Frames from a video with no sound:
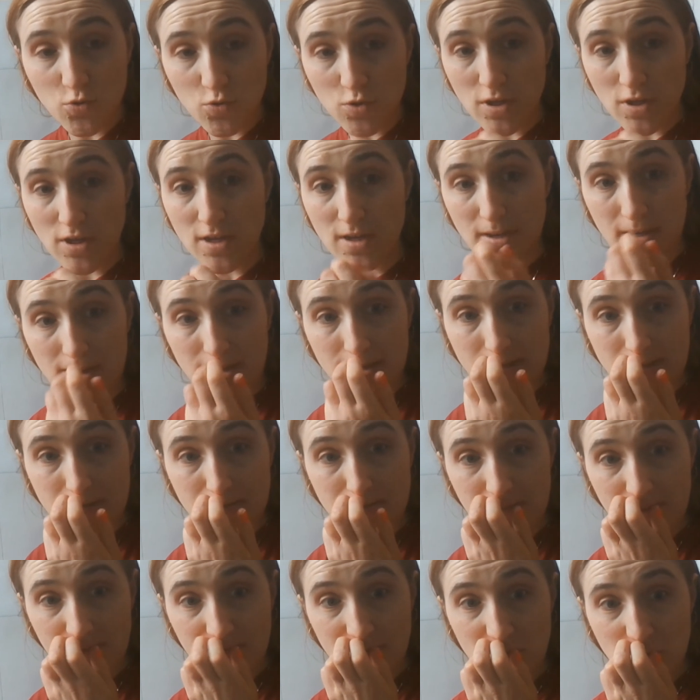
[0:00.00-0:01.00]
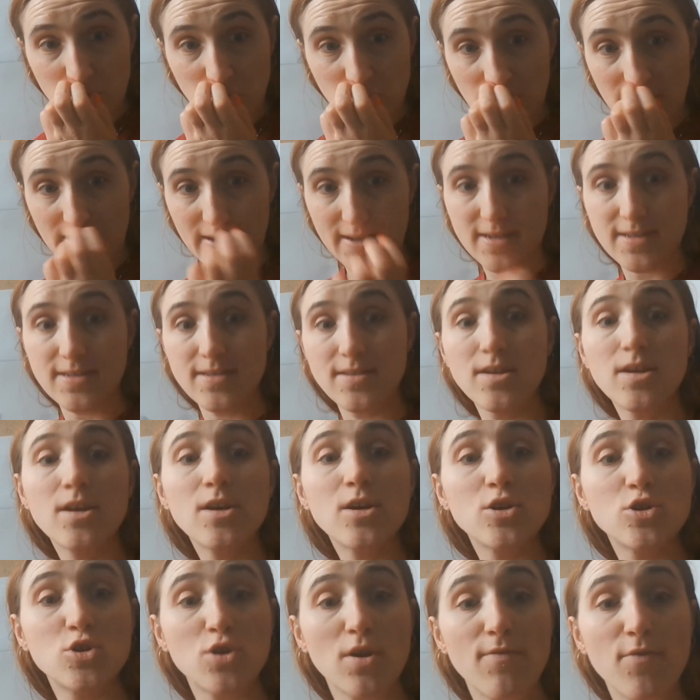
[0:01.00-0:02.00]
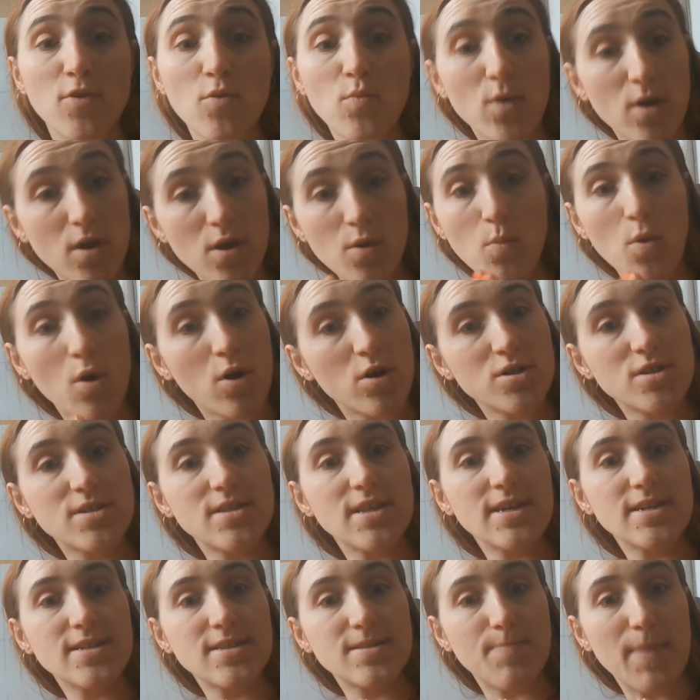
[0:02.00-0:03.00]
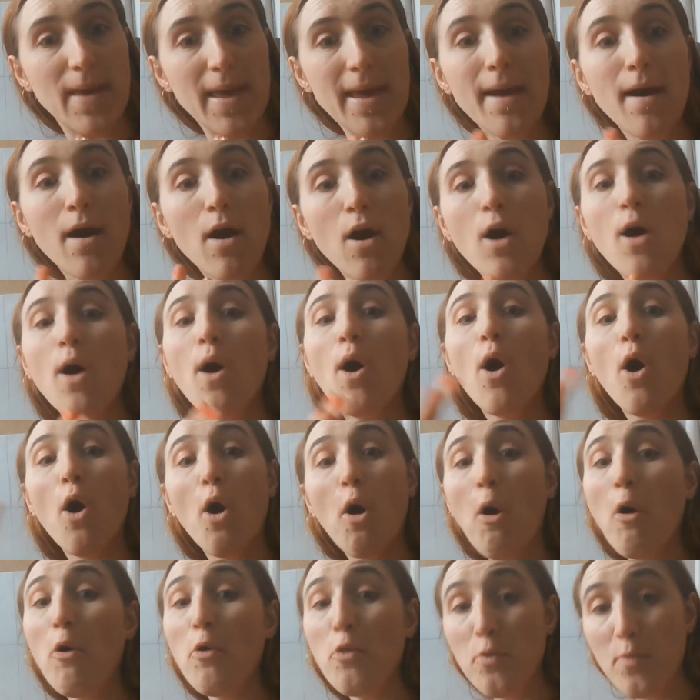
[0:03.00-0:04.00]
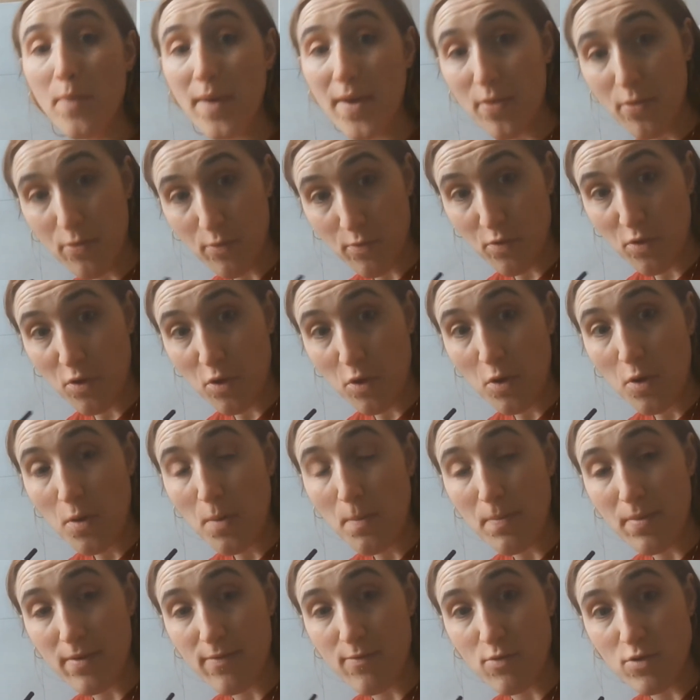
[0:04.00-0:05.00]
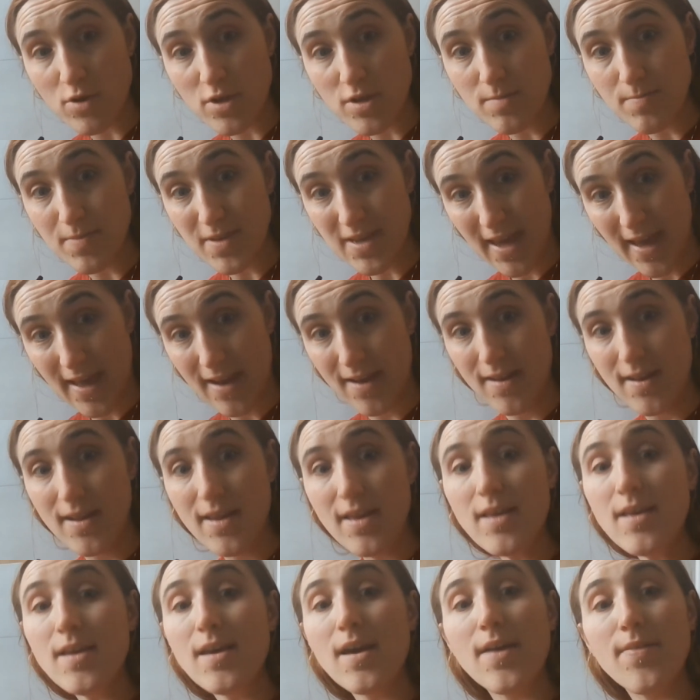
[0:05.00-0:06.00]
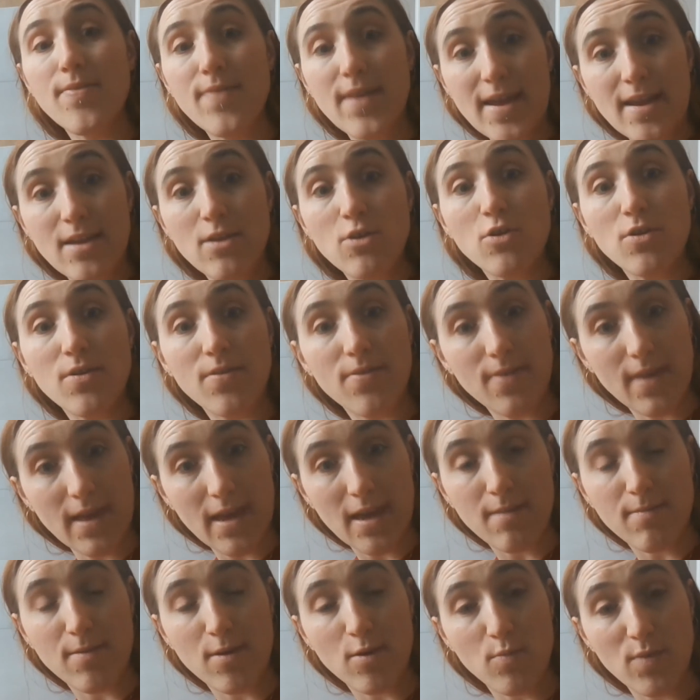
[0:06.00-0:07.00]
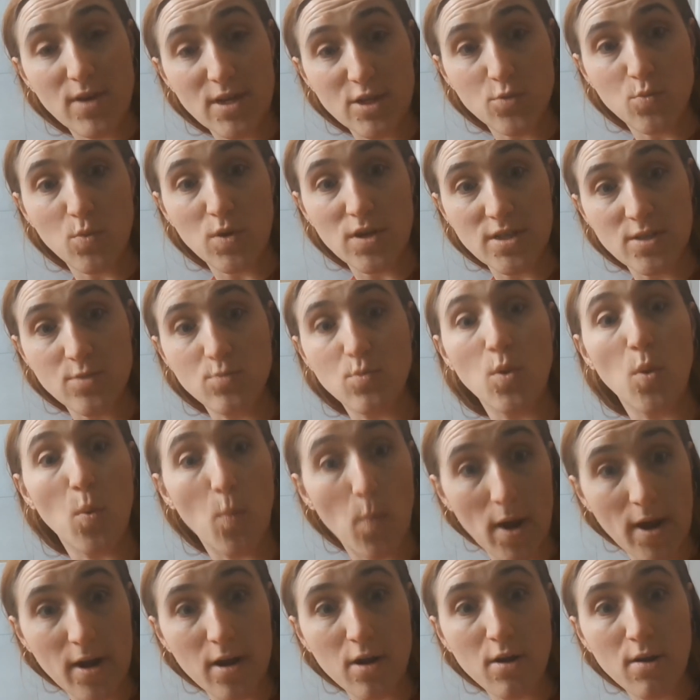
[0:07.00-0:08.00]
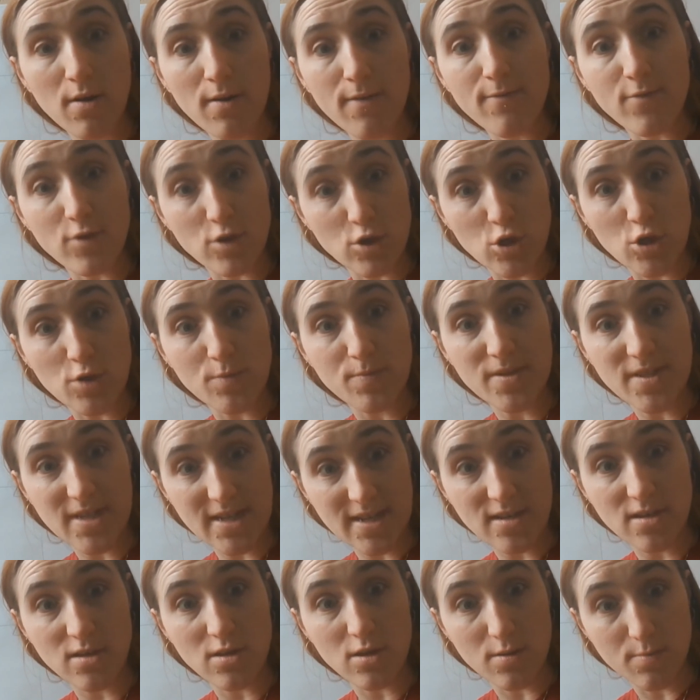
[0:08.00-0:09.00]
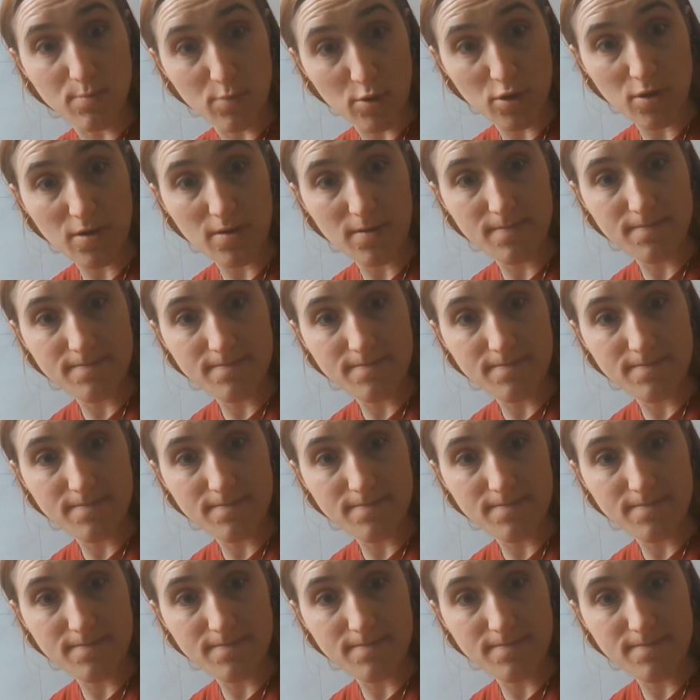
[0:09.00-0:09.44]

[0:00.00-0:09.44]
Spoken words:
you some different tricks. So if you want to watch this bit all the way through before you begin, and then you can think about which ones will work for your particular book.